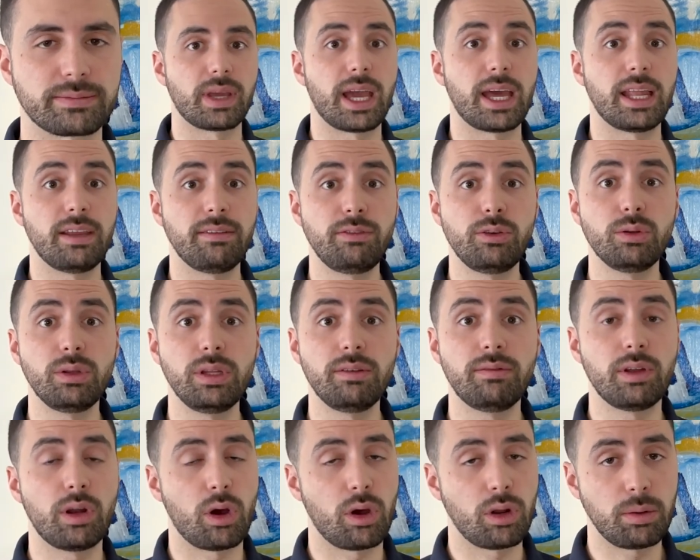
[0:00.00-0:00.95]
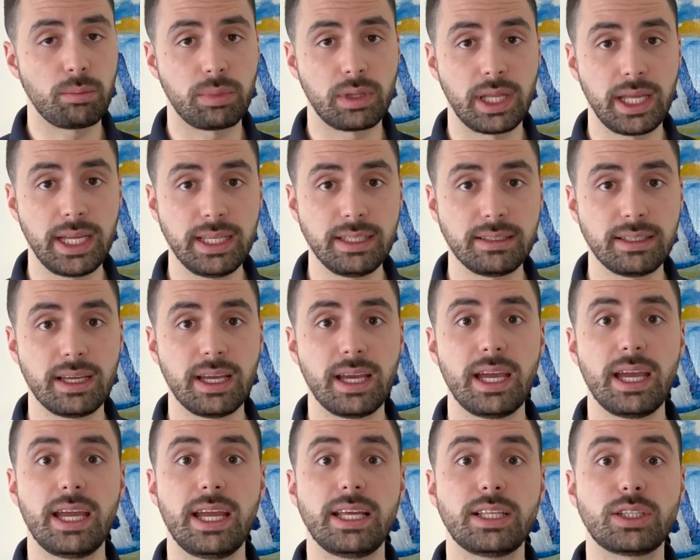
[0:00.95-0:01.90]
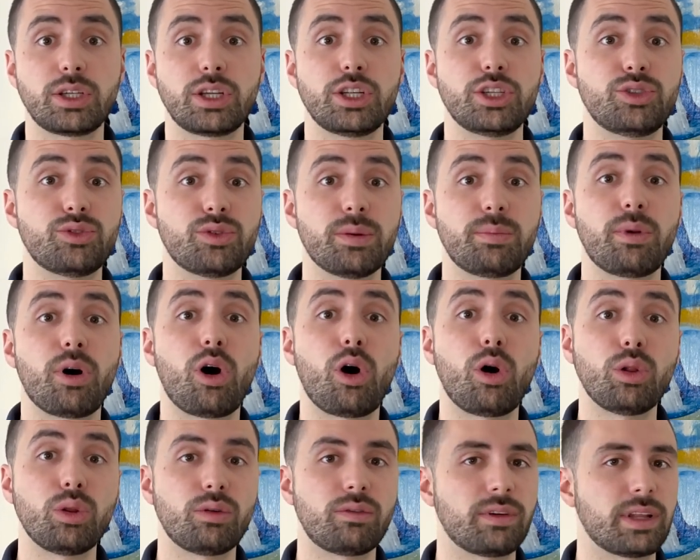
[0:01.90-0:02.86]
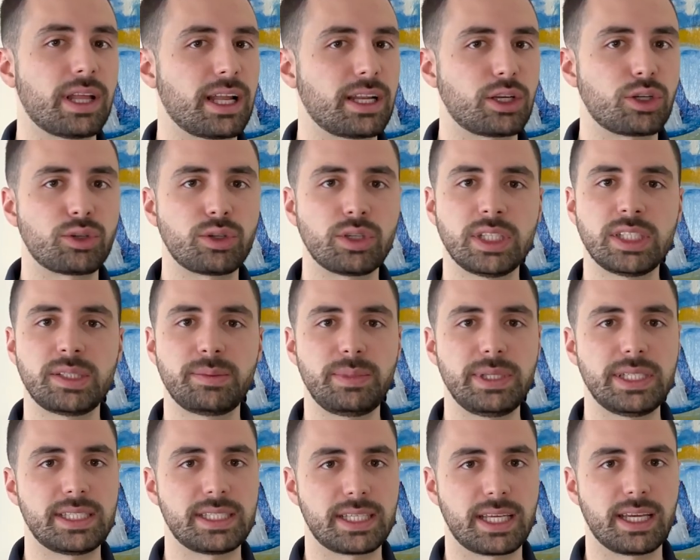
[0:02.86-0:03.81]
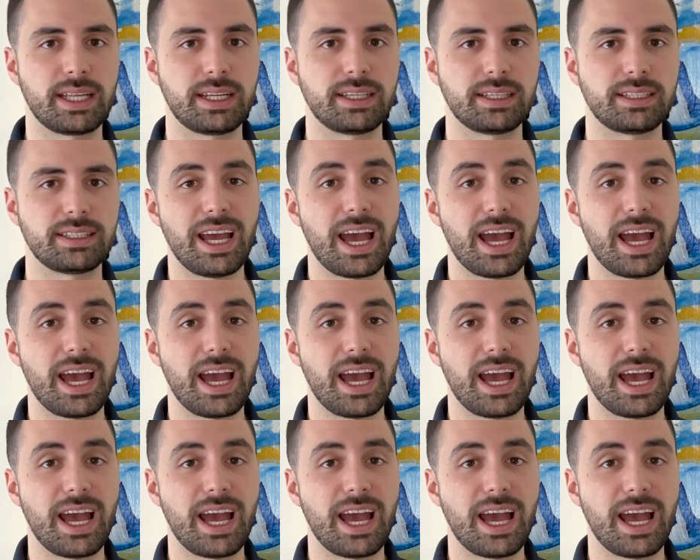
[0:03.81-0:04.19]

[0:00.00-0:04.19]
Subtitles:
And if you leave it on a plate, it's gonna drip all over that crispy skin.